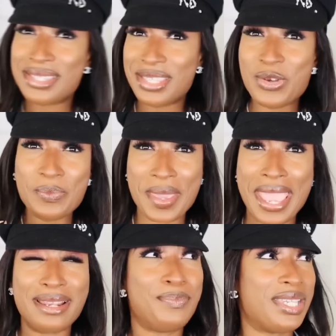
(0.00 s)
still
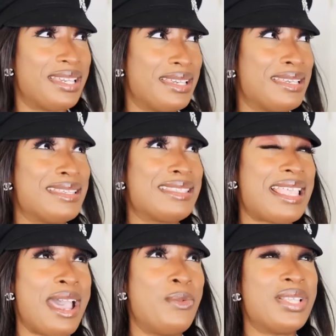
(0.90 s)
mad because
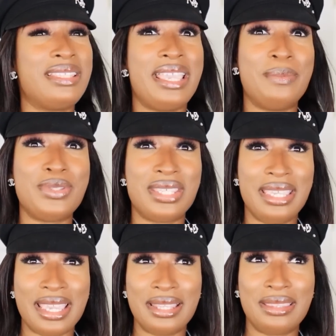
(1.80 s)
I wasn't able to
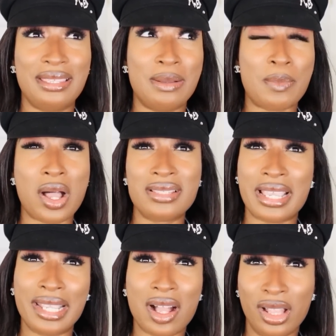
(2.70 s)
get the
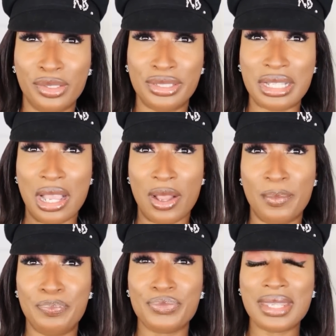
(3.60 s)
multicolored
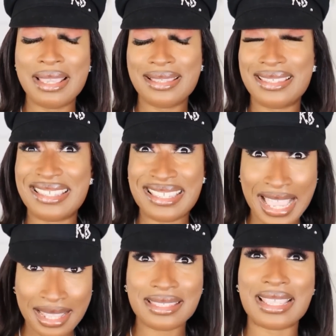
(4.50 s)
um,
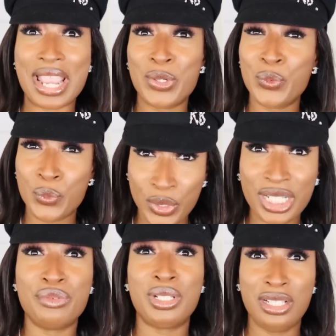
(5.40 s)
set. I
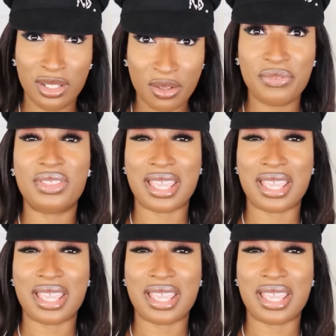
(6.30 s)
really, really love